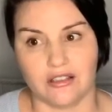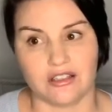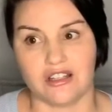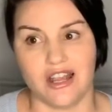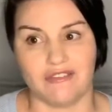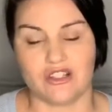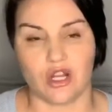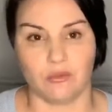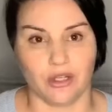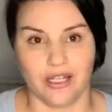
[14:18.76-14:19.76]
to never
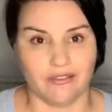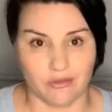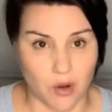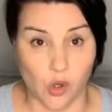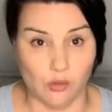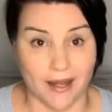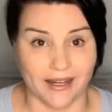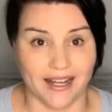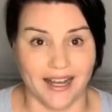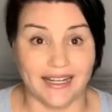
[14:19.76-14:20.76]
stop learning from a
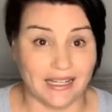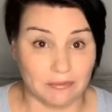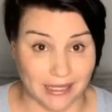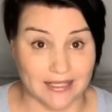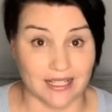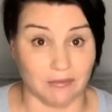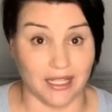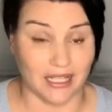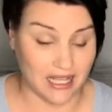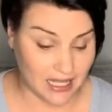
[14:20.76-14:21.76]
Hallmark card. It means
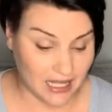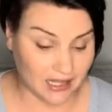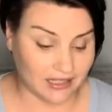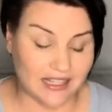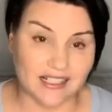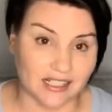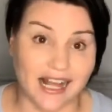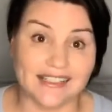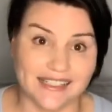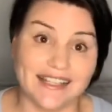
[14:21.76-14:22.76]
something. These are
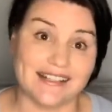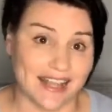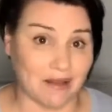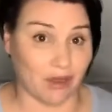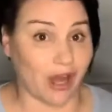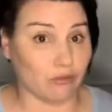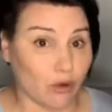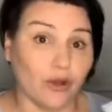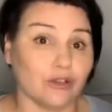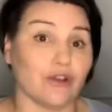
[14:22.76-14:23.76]
classic examples. I
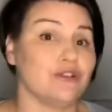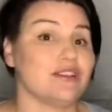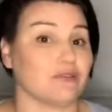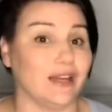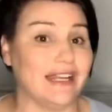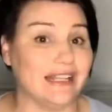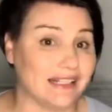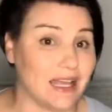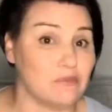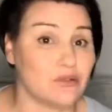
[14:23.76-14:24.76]
wrote those 3
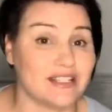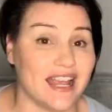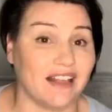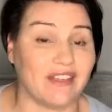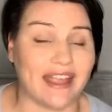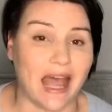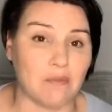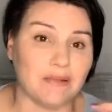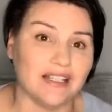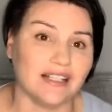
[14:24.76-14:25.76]
examples down. They
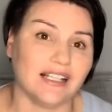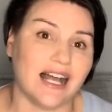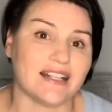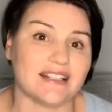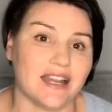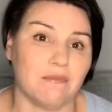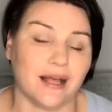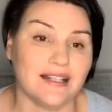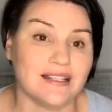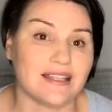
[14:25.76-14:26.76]
happened in the last 10
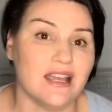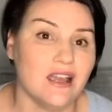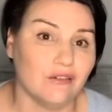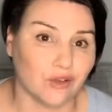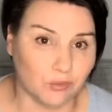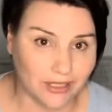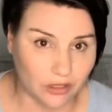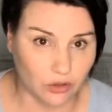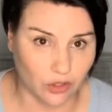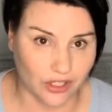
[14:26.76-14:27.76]
months from
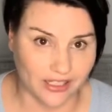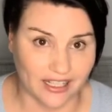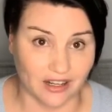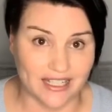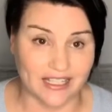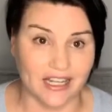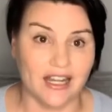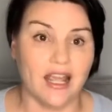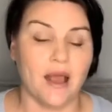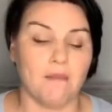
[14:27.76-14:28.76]
little learning that I
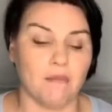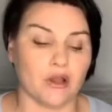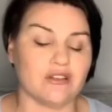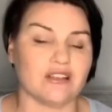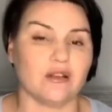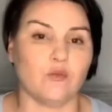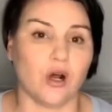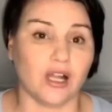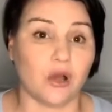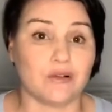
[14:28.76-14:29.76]
did. Most of them
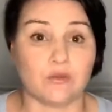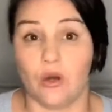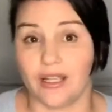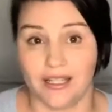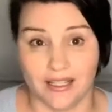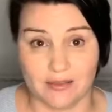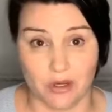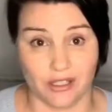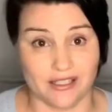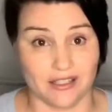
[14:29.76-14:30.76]
while I was walking
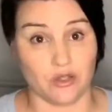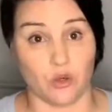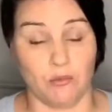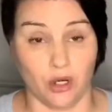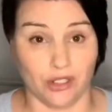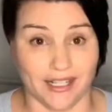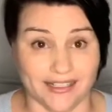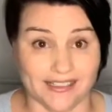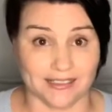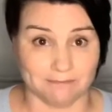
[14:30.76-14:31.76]
Gizmo and listening to a
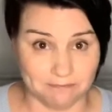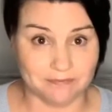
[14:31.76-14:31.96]
podcast.